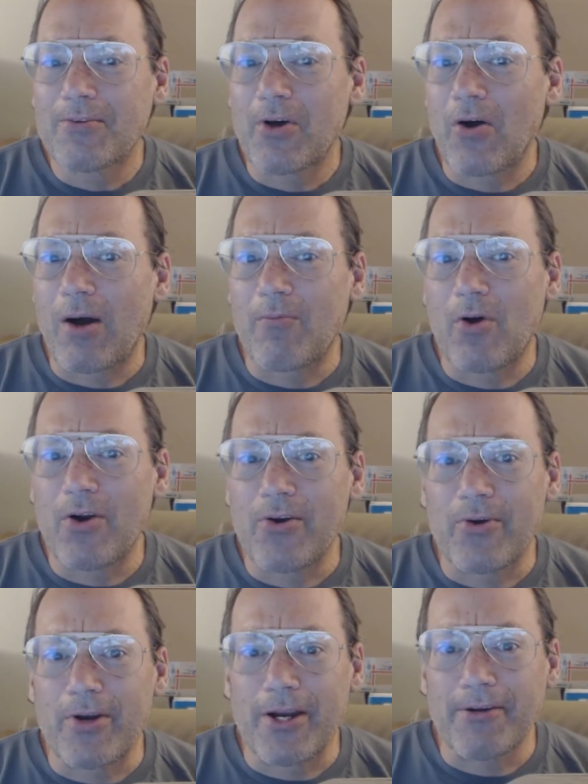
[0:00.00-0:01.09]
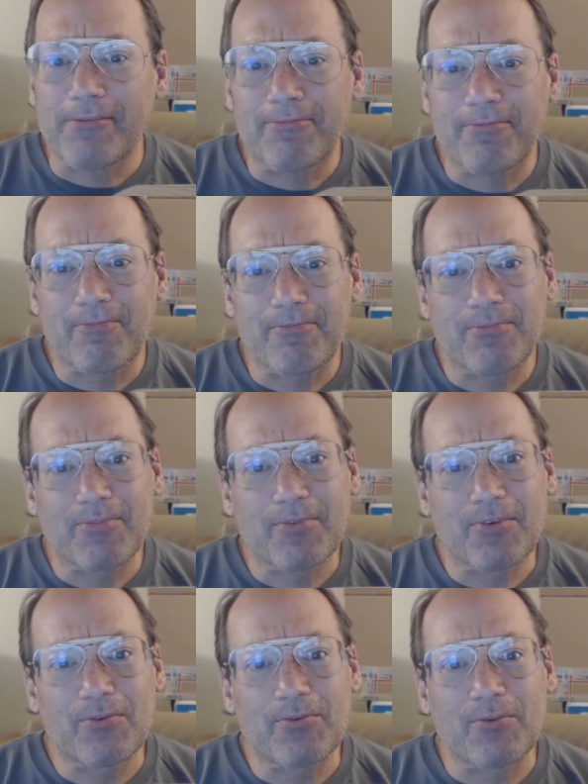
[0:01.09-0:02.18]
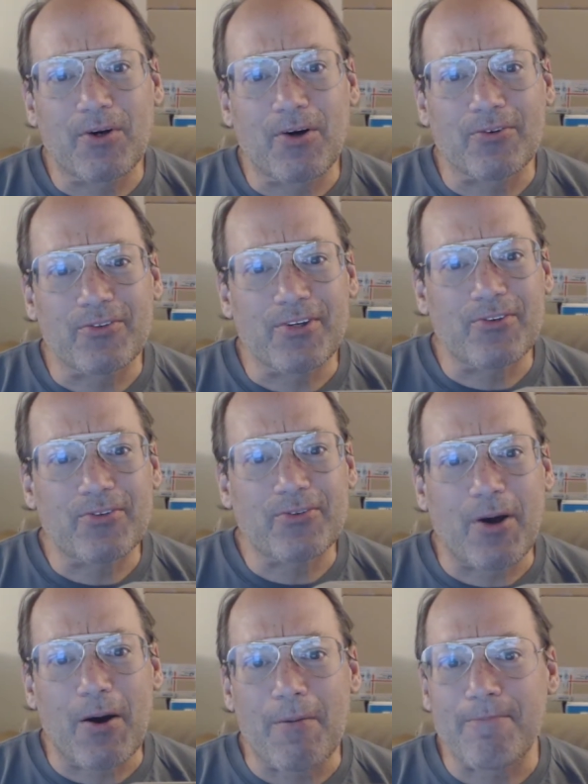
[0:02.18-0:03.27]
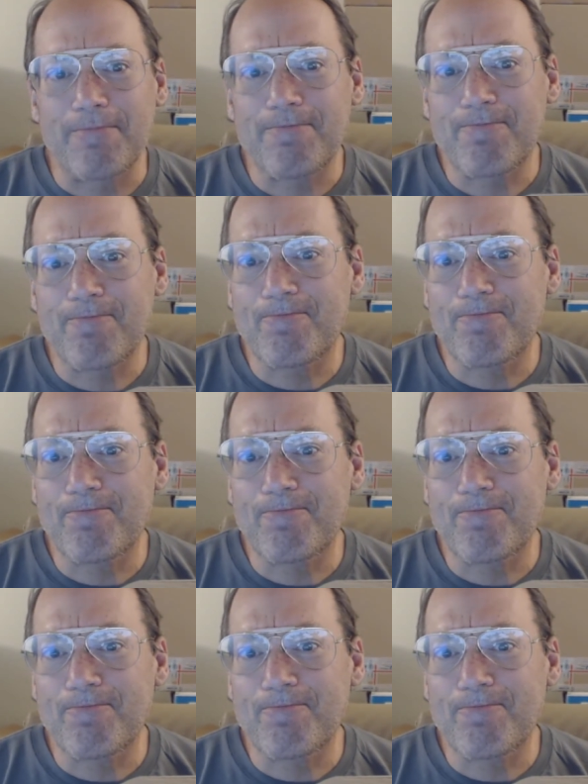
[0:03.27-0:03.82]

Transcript: So I'm wondering, will this some